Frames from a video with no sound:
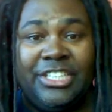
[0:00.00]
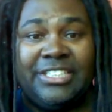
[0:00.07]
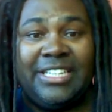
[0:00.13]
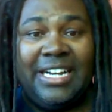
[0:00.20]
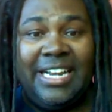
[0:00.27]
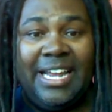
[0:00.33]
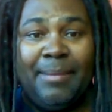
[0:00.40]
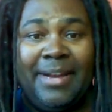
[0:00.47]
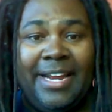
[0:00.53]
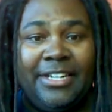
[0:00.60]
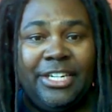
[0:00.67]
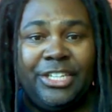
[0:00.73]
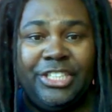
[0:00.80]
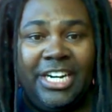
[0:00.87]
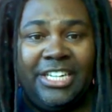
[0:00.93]
to just
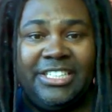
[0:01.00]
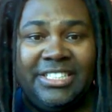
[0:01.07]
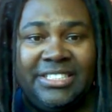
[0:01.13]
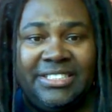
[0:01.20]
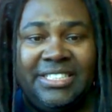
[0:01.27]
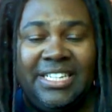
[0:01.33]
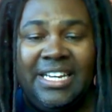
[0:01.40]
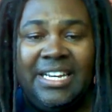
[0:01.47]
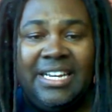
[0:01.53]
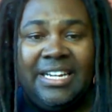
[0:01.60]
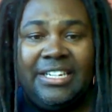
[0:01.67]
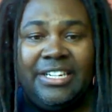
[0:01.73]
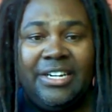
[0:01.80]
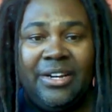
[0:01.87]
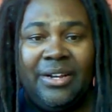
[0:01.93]
eliminate the judges.
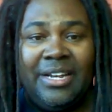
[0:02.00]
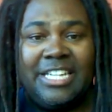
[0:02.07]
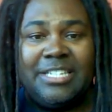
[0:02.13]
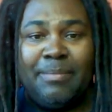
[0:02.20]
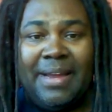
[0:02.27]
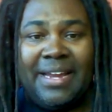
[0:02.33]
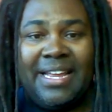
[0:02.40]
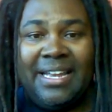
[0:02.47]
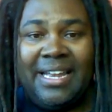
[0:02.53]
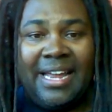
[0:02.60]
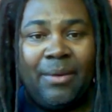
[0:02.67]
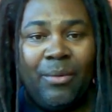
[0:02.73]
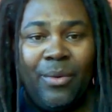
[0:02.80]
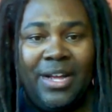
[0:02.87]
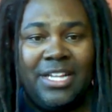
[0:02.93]
Let's make it
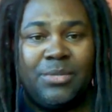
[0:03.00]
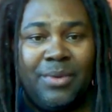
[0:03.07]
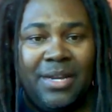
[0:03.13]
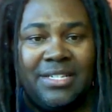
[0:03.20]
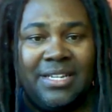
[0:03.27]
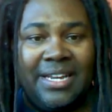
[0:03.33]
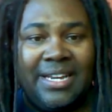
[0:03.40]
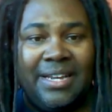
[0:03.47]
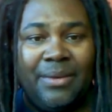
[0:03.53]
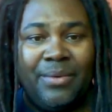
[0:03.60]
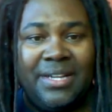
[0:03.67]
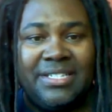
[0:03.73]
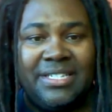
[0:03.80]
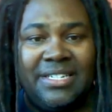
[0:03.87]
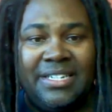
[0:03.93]
like it once was, like it
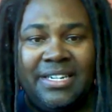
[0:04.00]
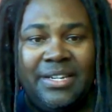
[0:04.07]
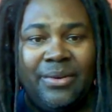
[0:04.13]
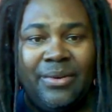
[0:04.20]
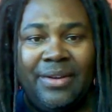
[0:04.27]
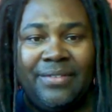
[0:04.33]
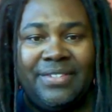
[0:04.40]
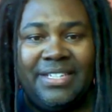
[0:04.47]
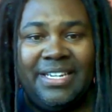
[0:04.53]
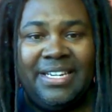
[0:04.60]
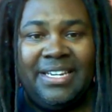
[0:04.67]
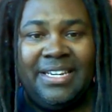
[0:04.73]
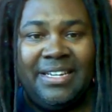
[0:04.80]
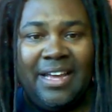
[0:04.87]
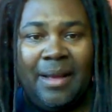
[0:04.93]
was in the
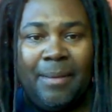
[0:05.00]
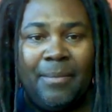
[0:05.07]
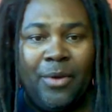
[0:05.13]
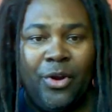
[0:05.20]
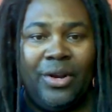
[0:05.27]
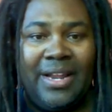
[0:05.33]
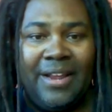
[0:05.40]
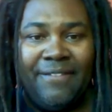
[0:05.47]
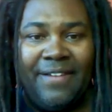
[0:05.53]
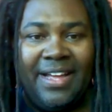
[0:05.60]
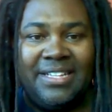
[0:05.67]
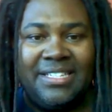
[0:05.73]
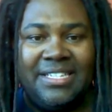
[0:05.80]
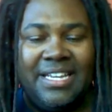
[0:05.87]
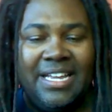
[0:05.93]
UFC early
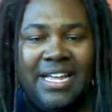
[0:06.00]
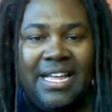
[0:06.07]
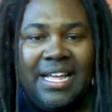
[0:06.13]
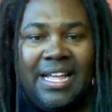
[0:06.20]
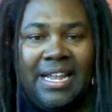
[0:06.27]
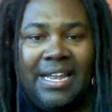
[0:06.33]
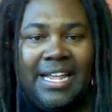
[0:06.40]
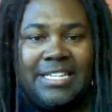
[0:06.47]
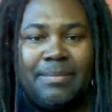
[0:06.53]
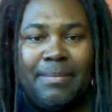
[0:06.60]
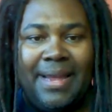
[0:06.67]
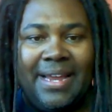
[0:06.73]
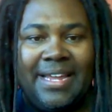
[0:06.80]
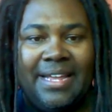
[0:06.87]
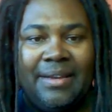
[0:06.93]
events. Let's
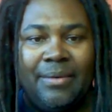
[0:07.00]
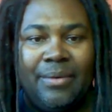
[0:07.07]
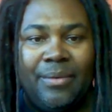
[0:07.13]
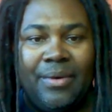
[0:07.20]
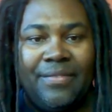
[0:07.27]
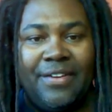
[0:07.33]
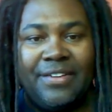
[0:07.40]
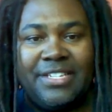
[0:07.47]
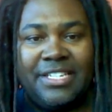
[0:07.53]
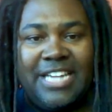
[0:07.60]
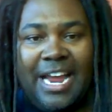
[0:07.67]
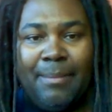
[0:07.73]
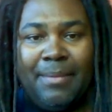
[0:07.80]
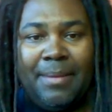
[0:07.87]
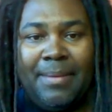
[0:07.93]
make it, if there's a
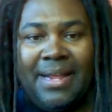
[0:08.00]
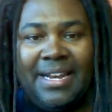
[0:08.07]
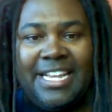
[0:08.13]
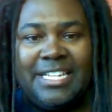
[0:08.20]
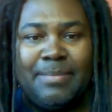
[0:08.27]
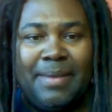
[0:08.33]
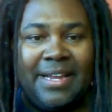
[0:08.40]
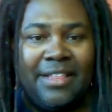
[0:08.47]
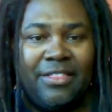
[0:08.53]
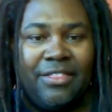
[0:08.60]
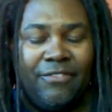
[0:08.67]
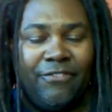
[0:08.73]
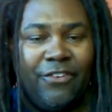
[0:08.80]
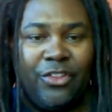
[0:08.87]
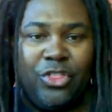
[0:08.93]
time limit, at least make it
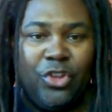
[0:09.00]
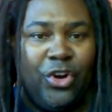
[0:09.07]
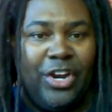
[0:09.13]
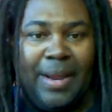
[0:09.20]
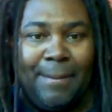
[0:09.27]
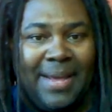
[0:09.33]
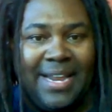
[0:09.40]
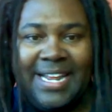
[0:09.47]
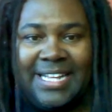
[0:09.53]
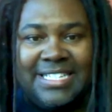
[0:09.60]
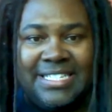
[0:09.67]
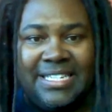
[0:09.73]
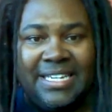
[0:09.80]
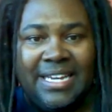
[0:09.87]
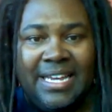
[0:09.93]
for 30
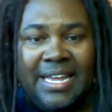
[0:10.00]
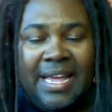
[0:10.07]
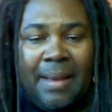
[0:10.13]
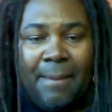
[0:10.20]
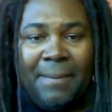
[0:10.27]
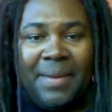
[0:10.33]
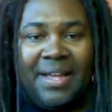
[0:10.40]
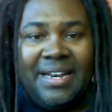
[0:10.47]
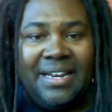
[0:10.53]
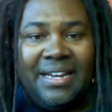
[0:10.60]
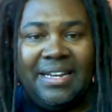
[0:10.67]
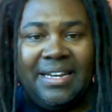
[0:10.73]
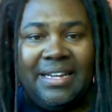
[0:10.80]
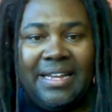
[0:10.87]
minutes. But